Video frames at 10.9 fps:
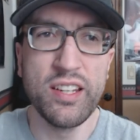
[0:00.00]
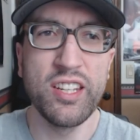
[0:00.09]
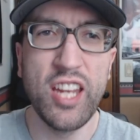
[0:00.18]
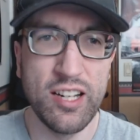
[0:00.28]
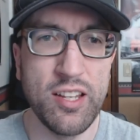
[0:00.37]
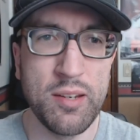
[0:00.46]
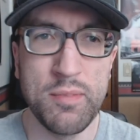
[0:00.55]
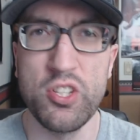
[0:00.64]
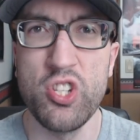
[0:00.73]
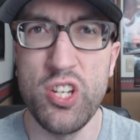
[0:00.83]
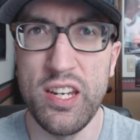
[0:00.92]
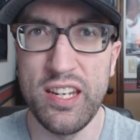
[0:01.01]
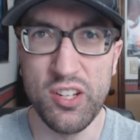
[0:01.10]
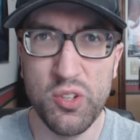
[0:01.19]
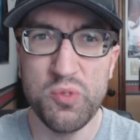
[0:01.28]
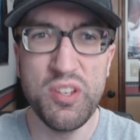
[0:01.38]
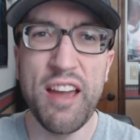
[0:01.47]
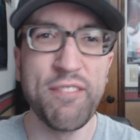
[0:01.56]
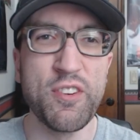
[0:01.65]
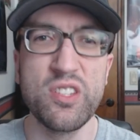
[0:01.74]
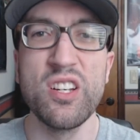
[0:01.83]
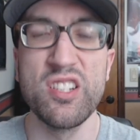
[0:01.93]
killing machine who
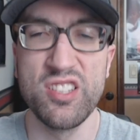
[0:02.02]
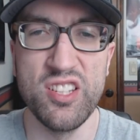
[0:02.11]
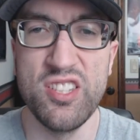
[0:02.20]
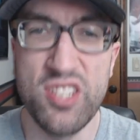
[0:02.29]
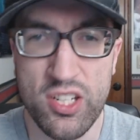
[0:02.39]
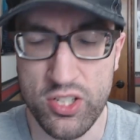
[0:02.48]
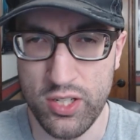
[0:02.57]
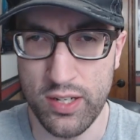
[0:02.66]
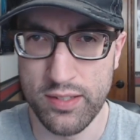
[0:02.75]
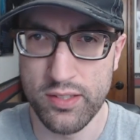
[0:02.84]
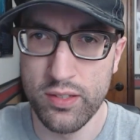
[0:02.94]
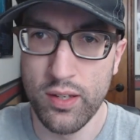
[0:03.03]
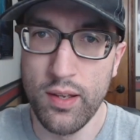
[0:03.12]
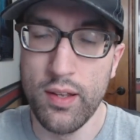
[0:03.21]
never does the dishes.